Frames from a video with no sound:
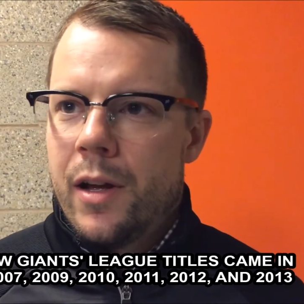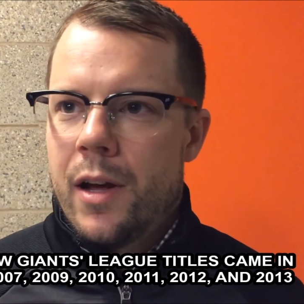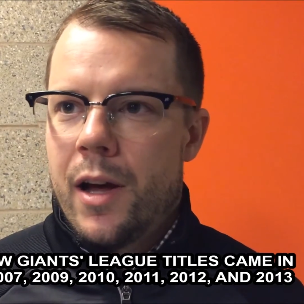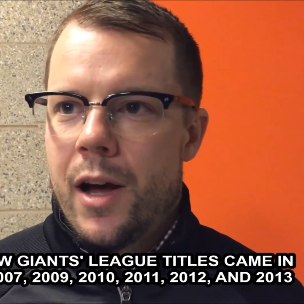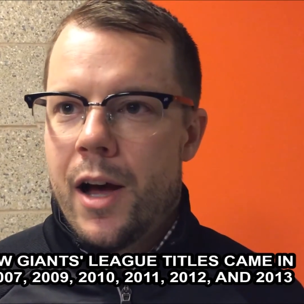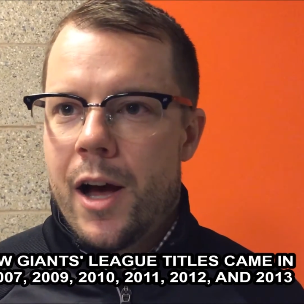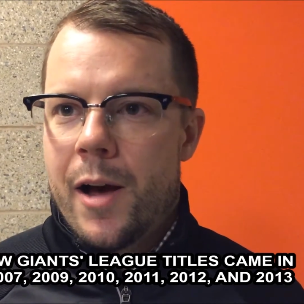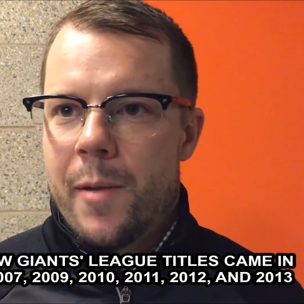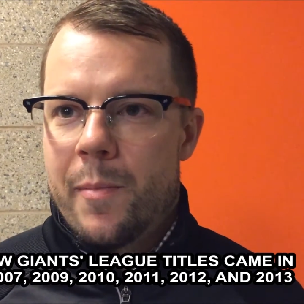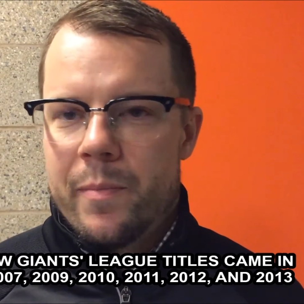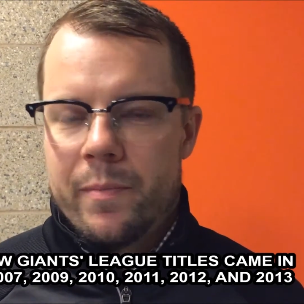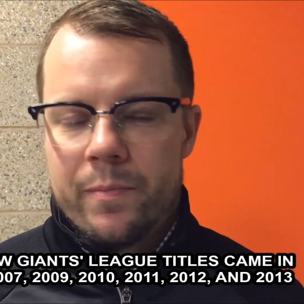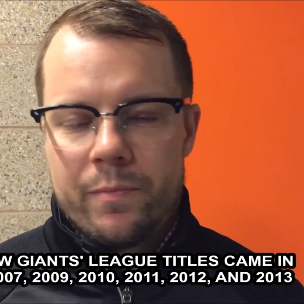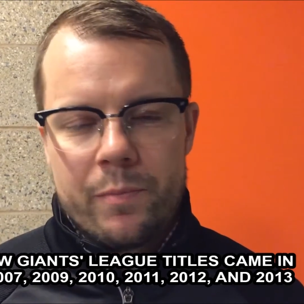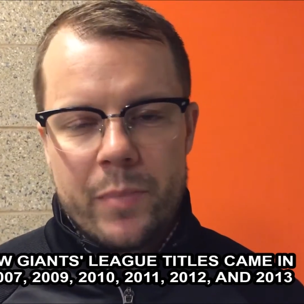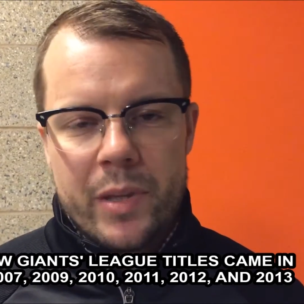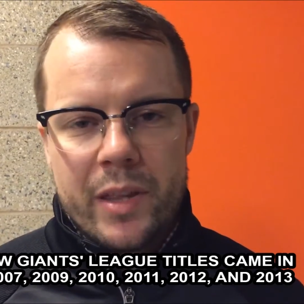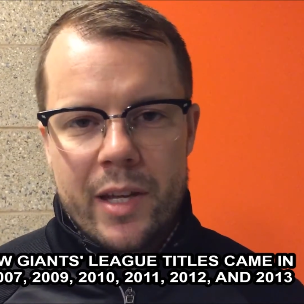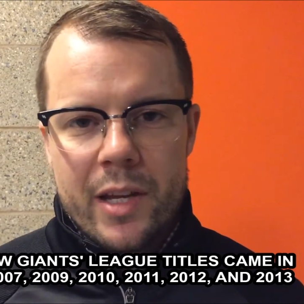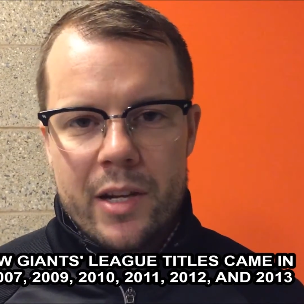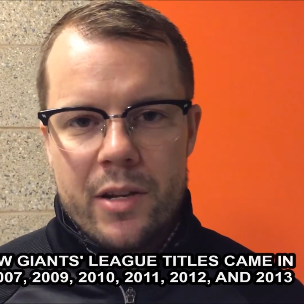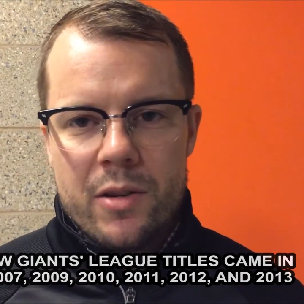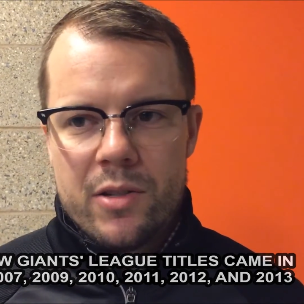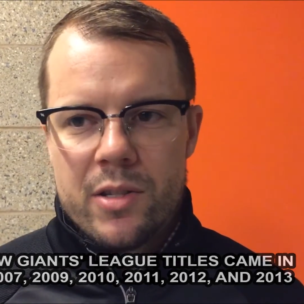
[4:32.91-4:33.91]
but
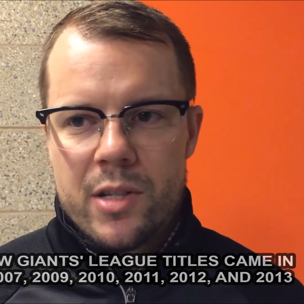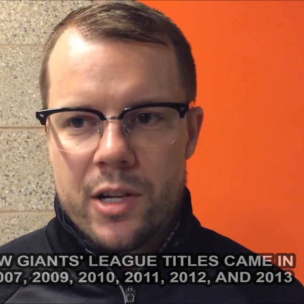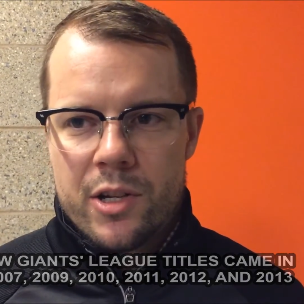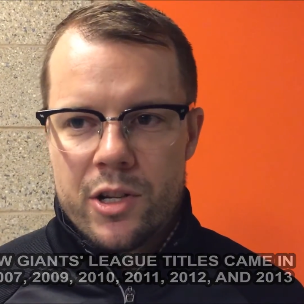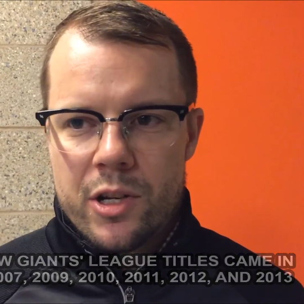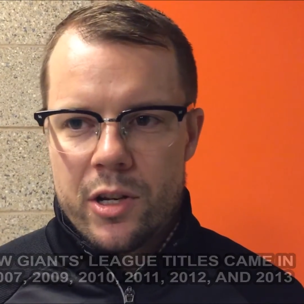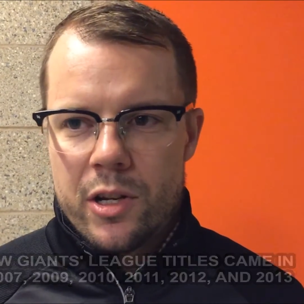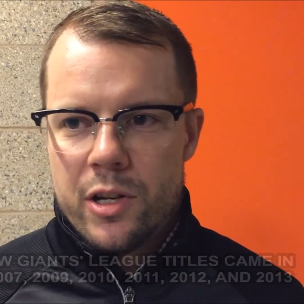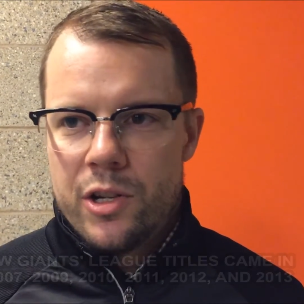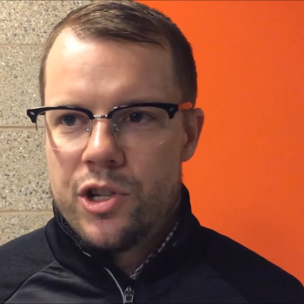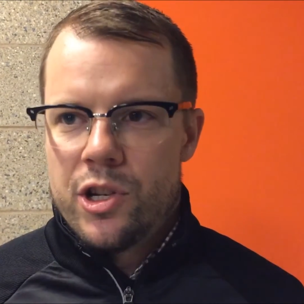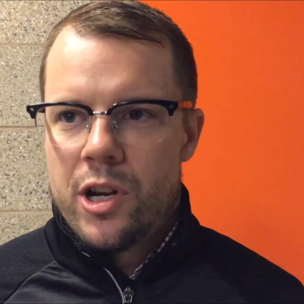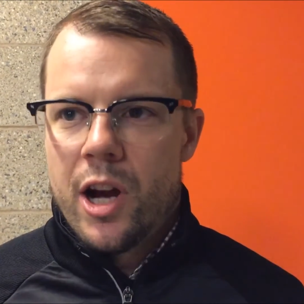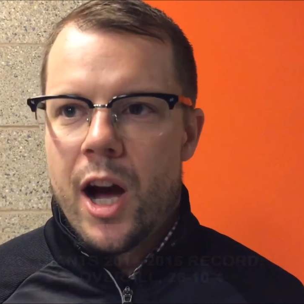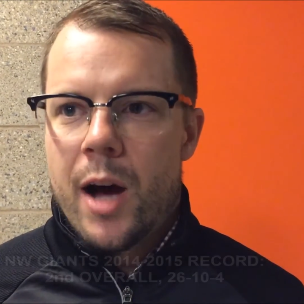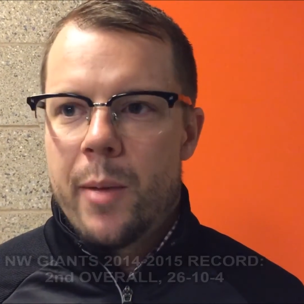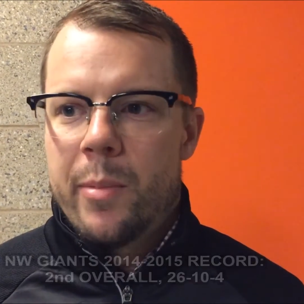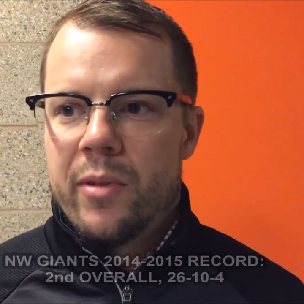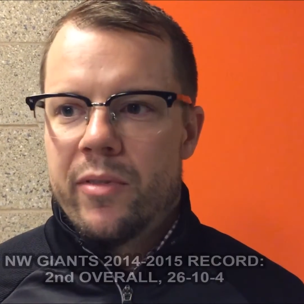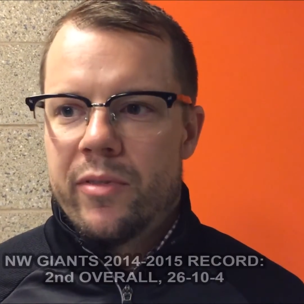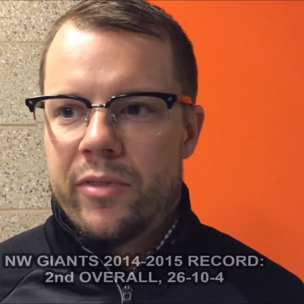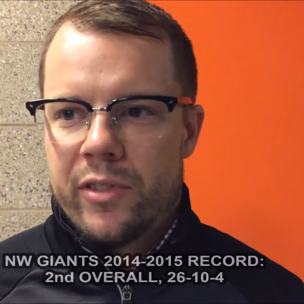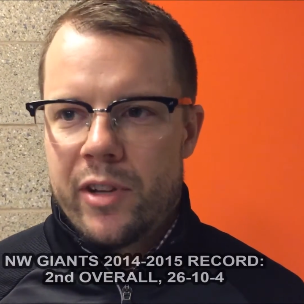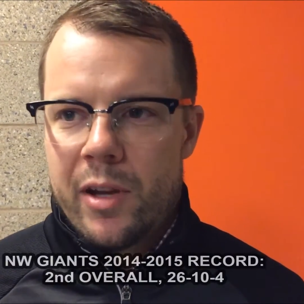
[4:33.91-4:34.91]
they do such a good job
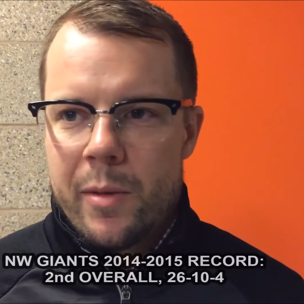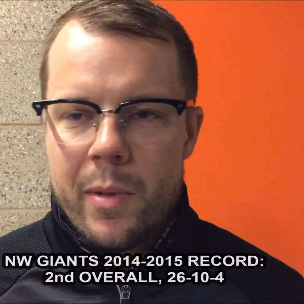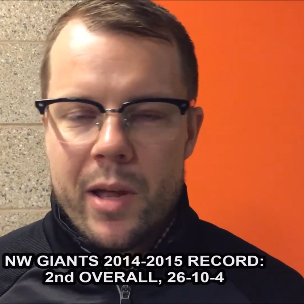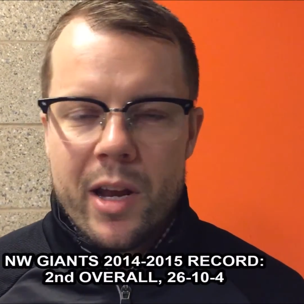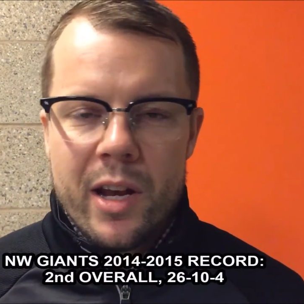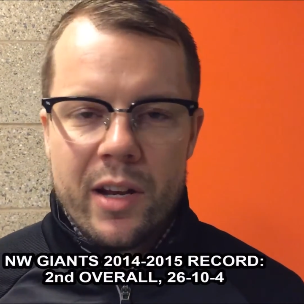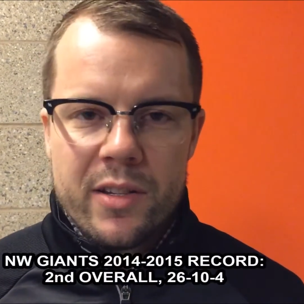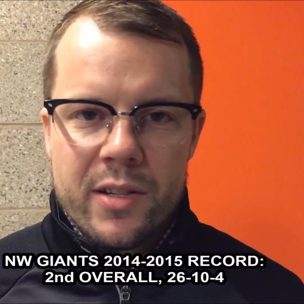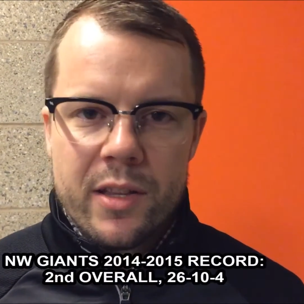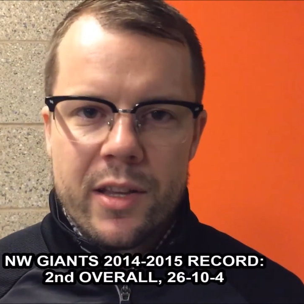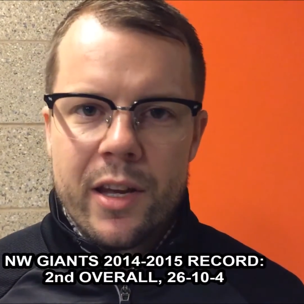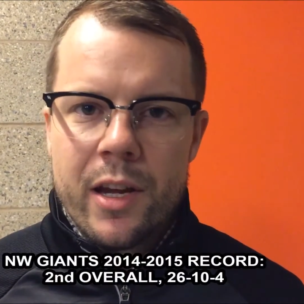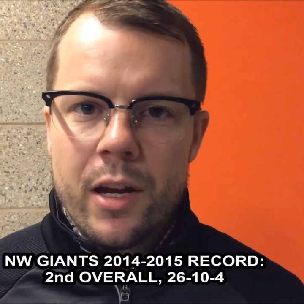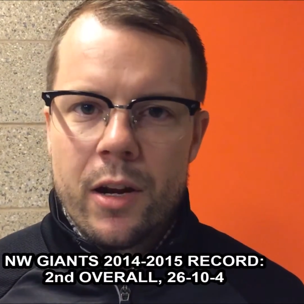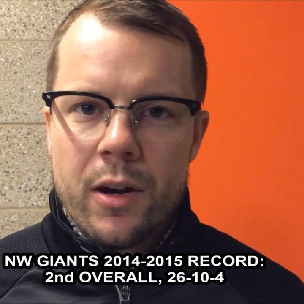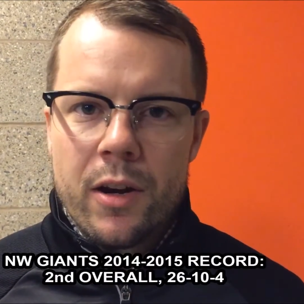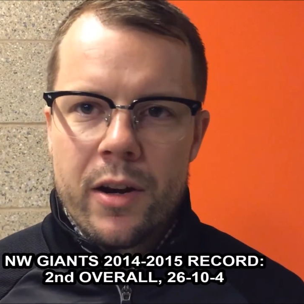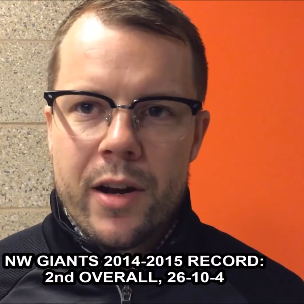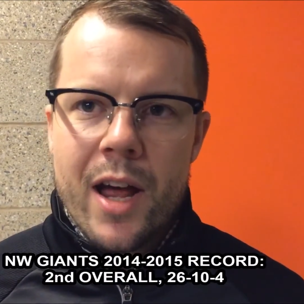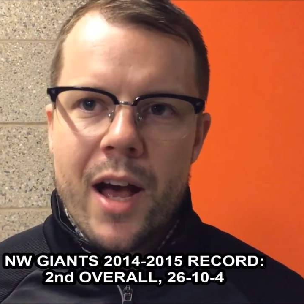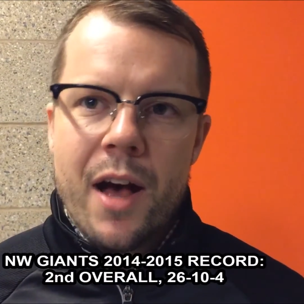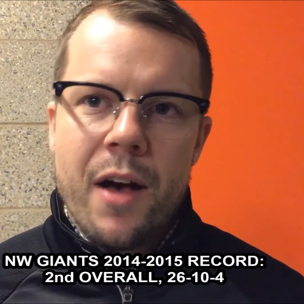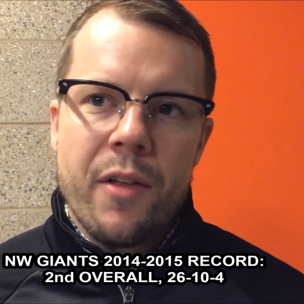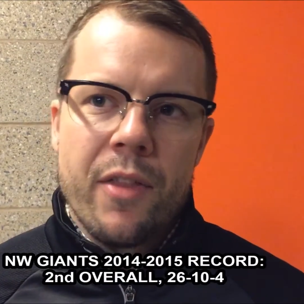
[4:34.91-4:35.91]
of committing to the here
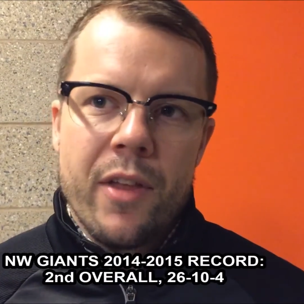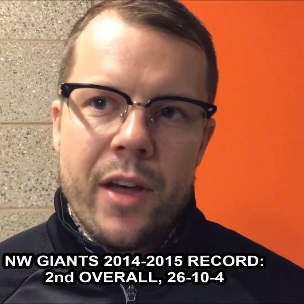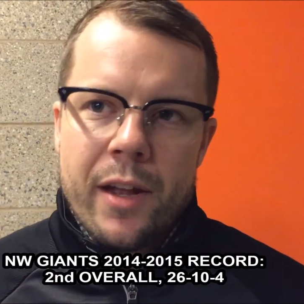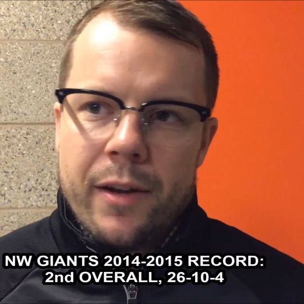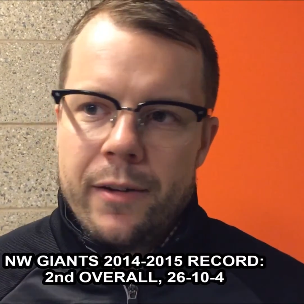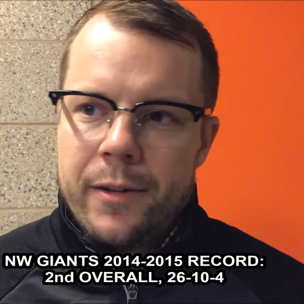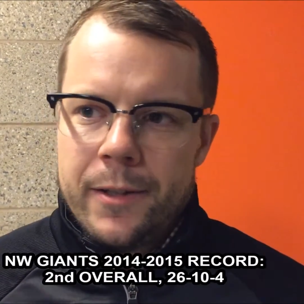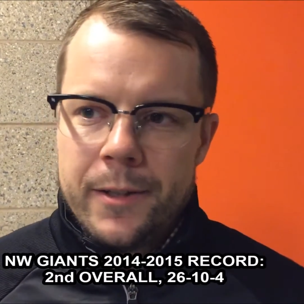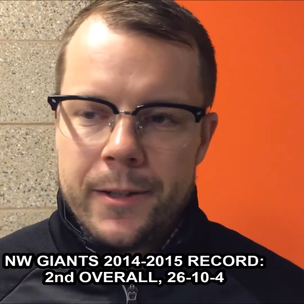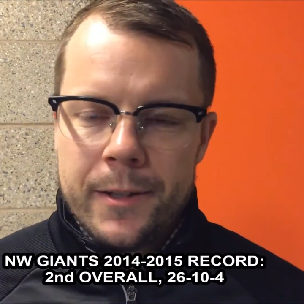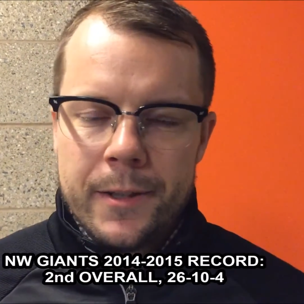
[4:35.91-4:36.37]
and now that,